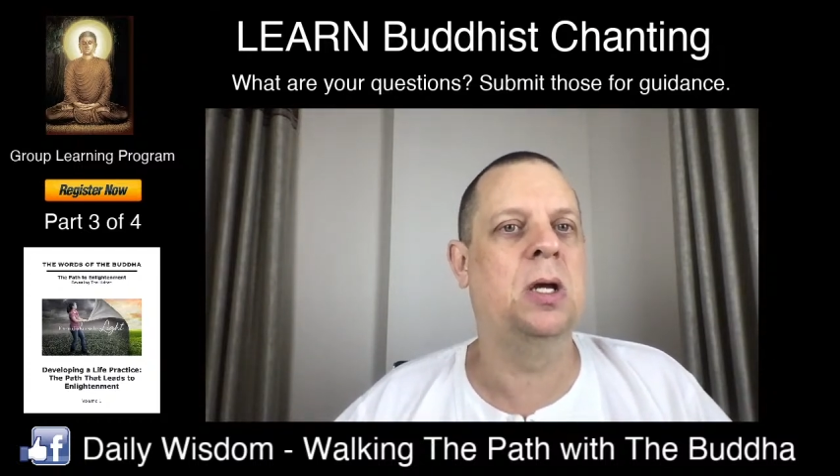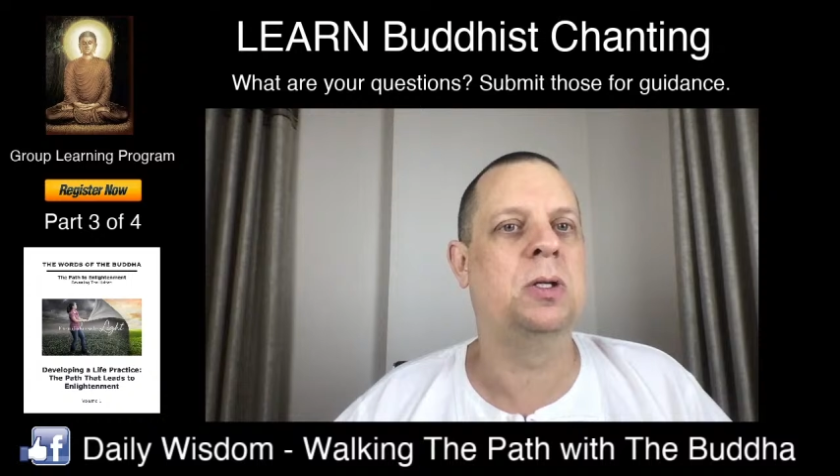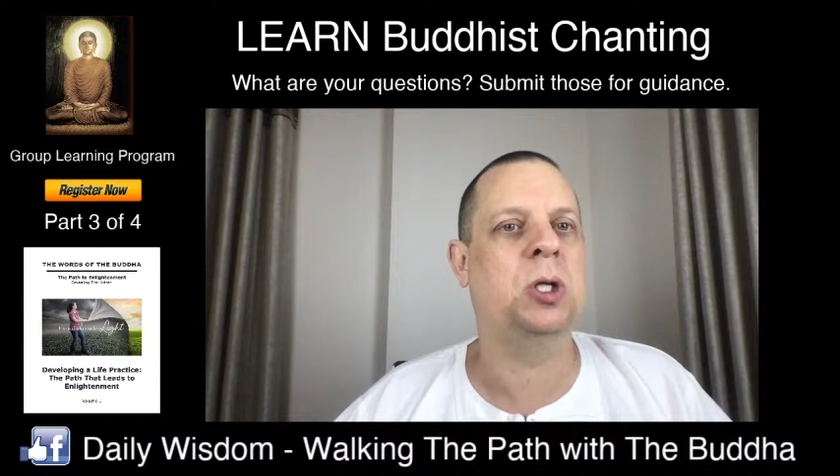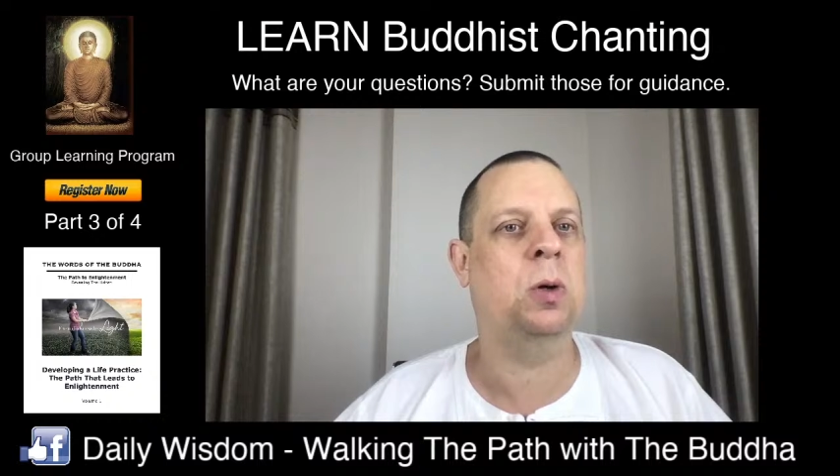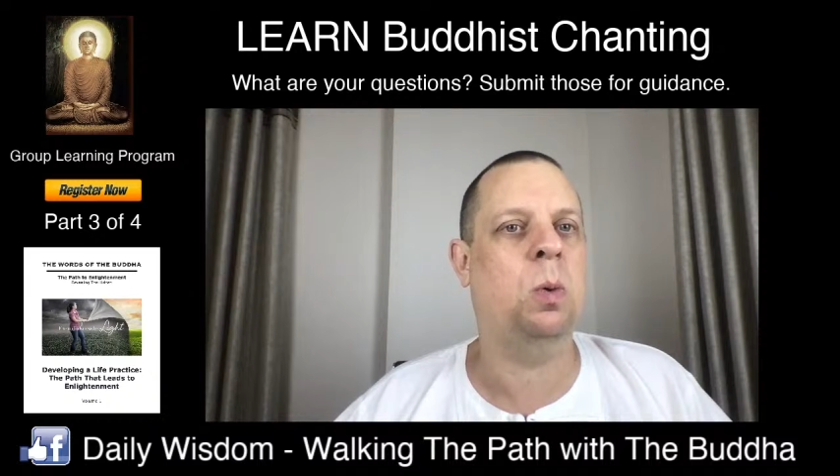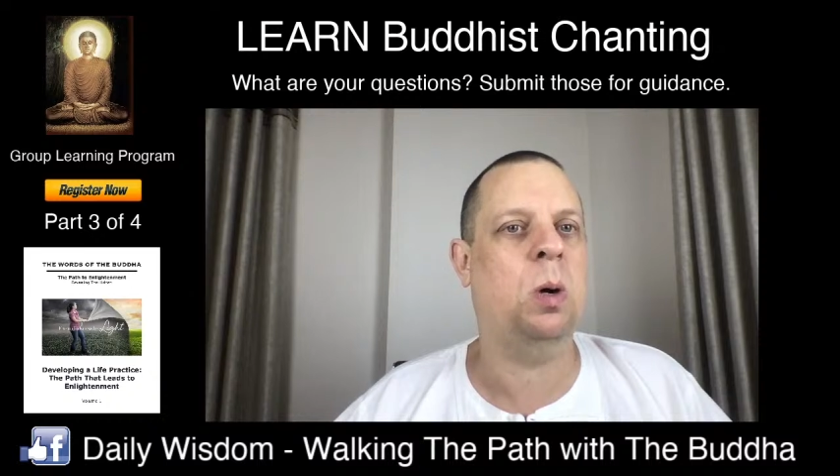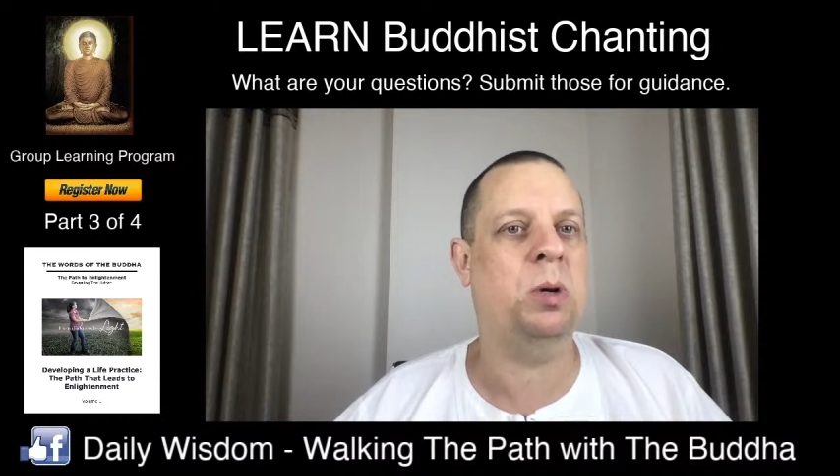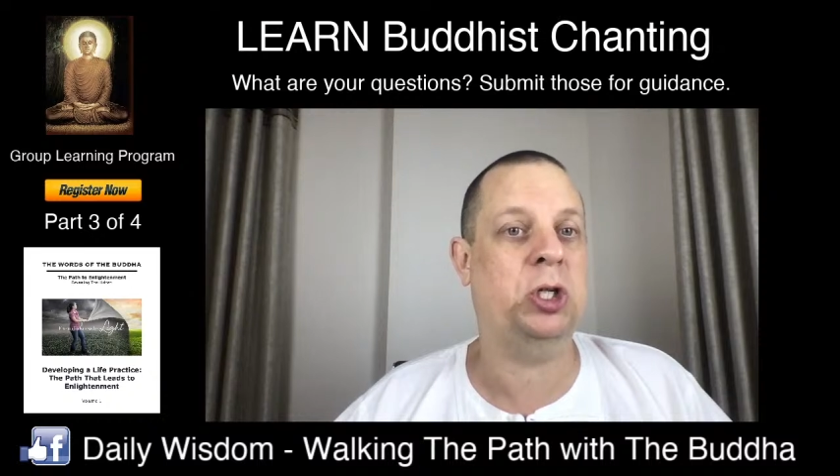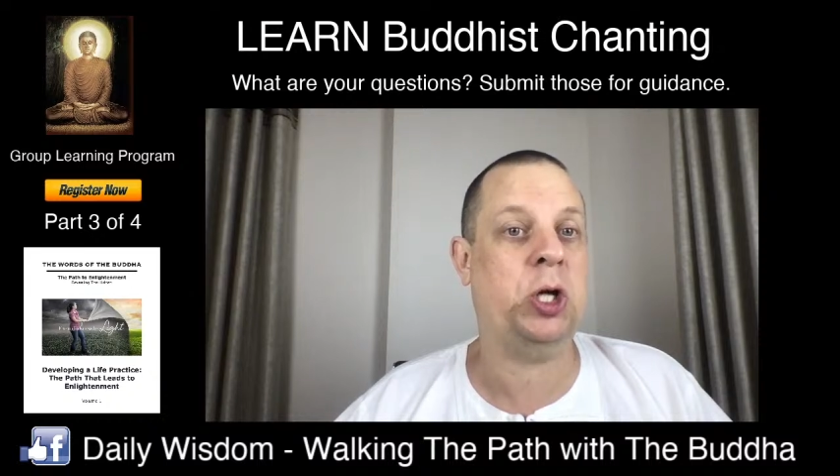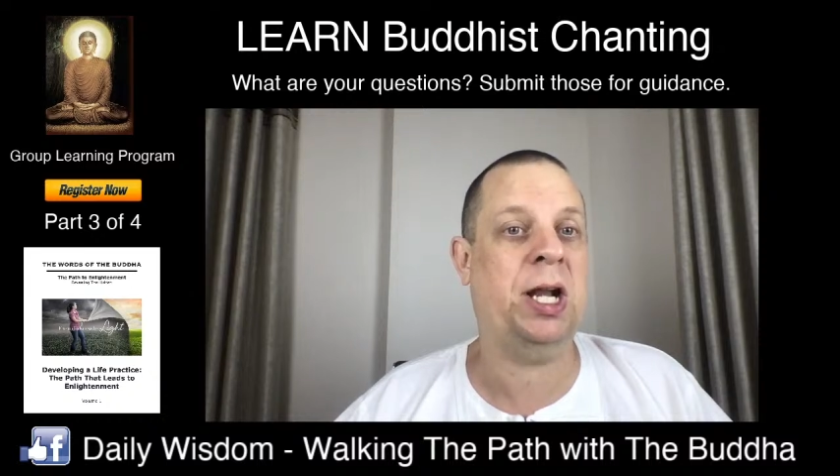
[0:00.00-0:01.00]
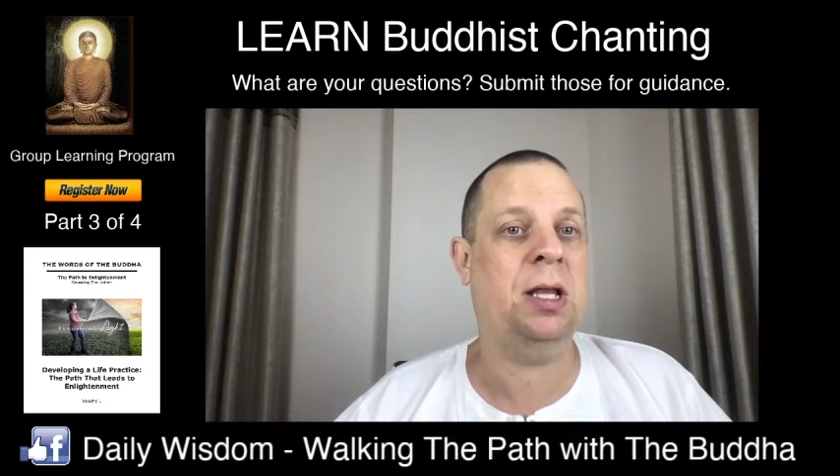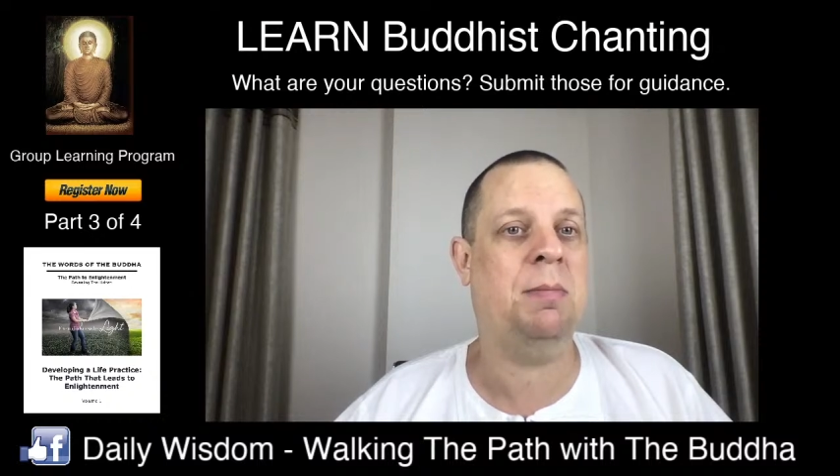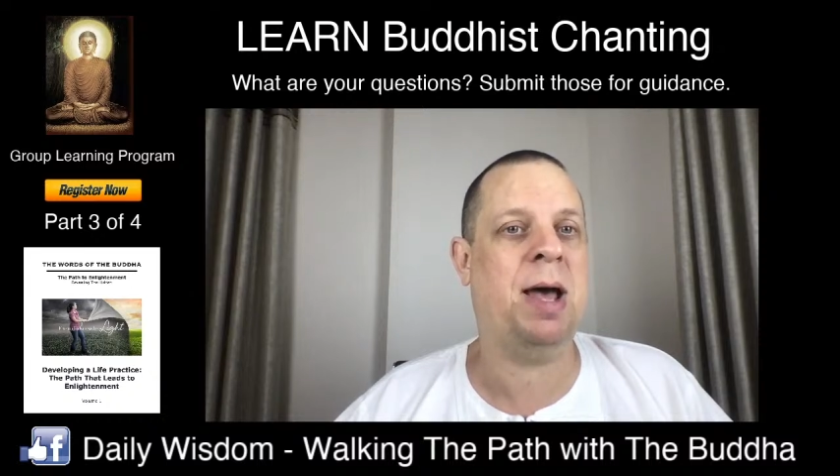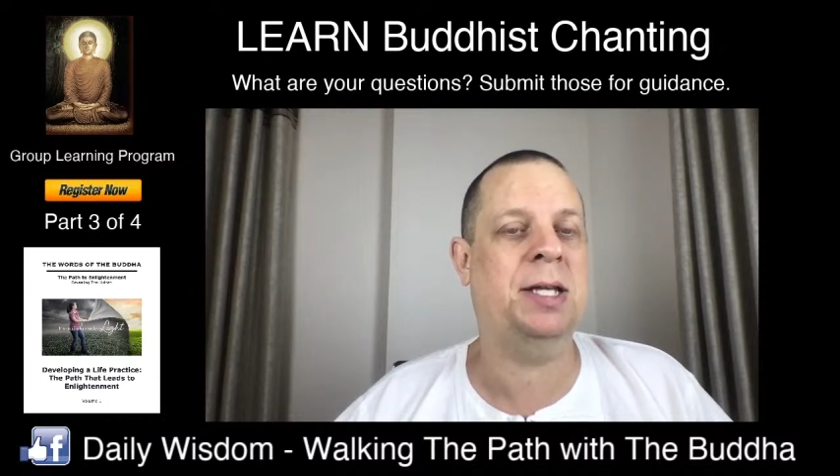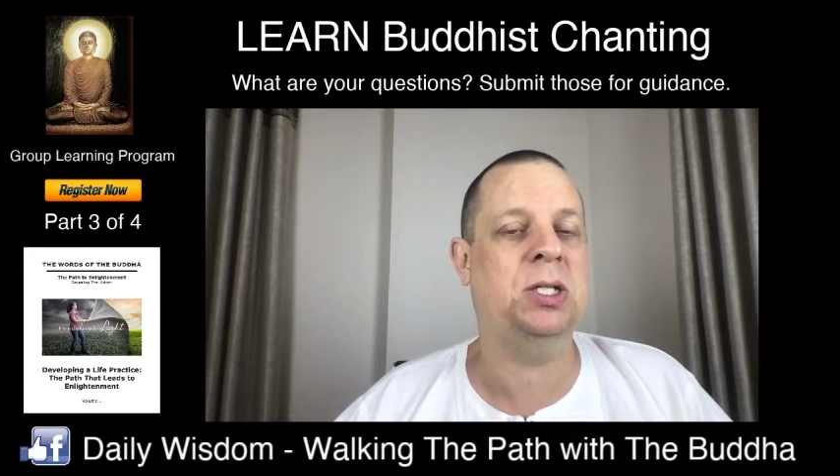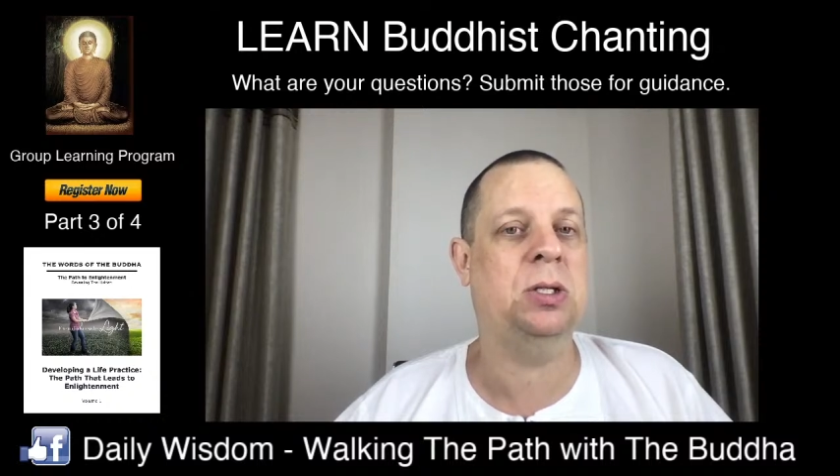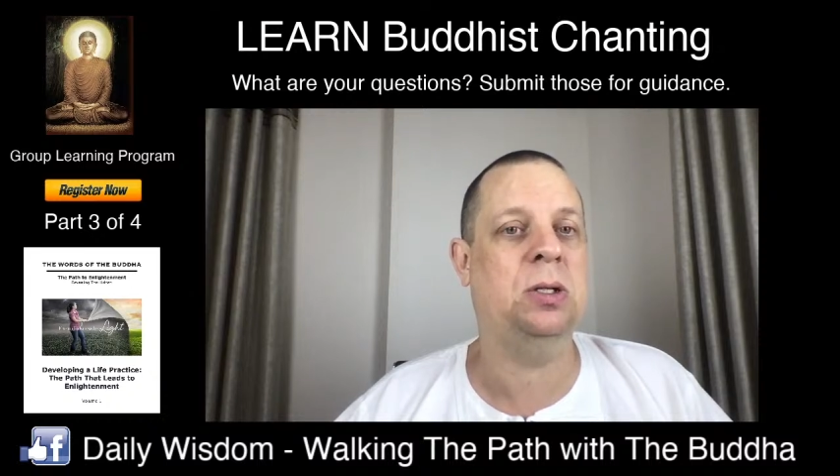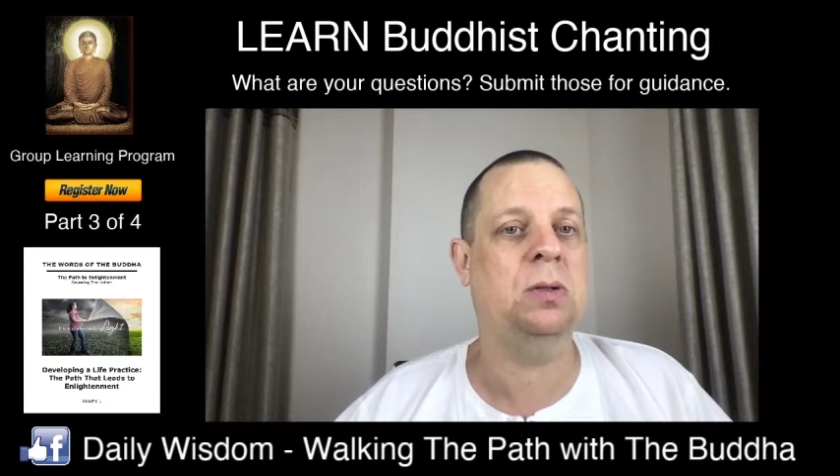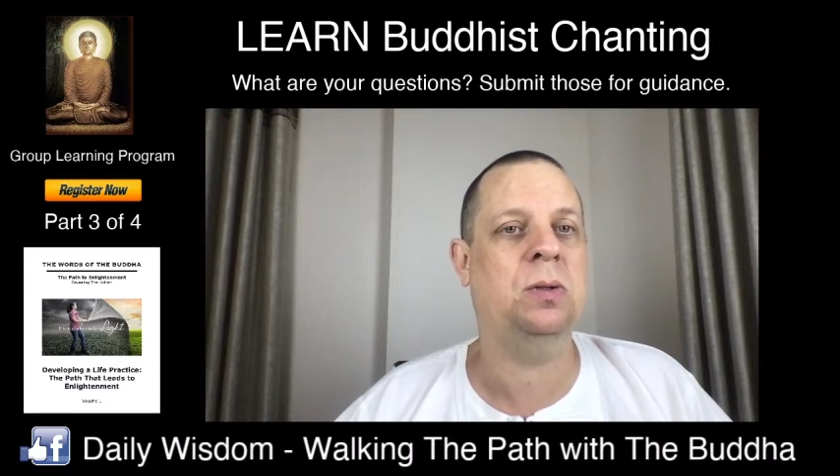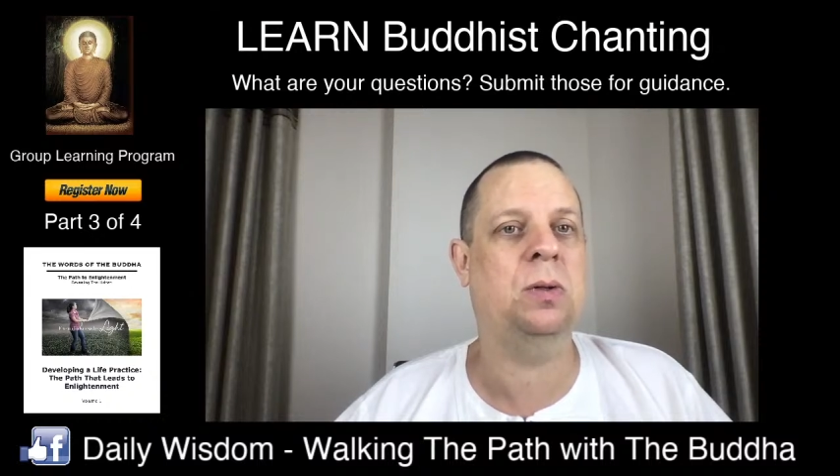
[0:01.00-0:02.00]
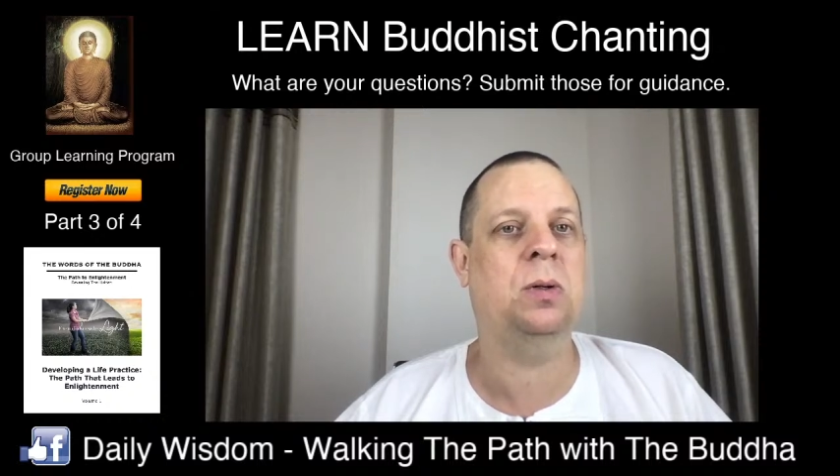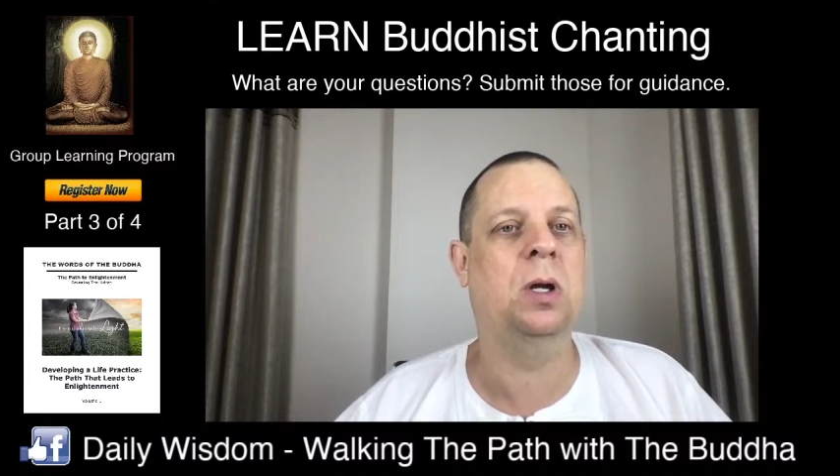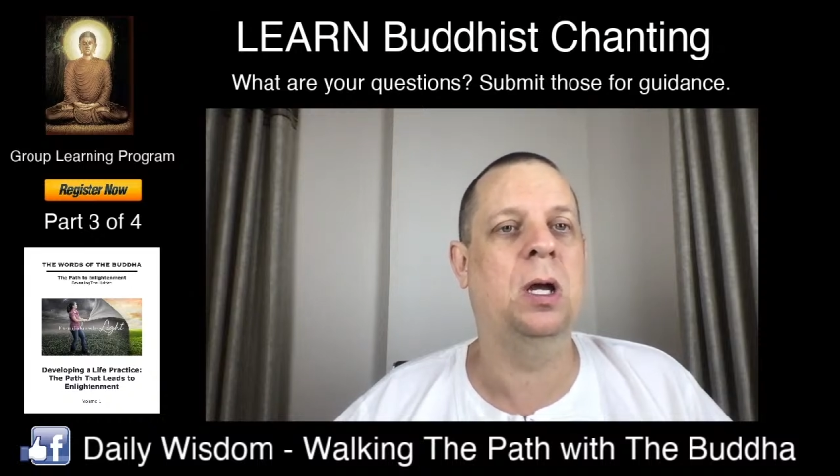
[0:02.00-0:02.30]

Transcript: So what we're training the mind to do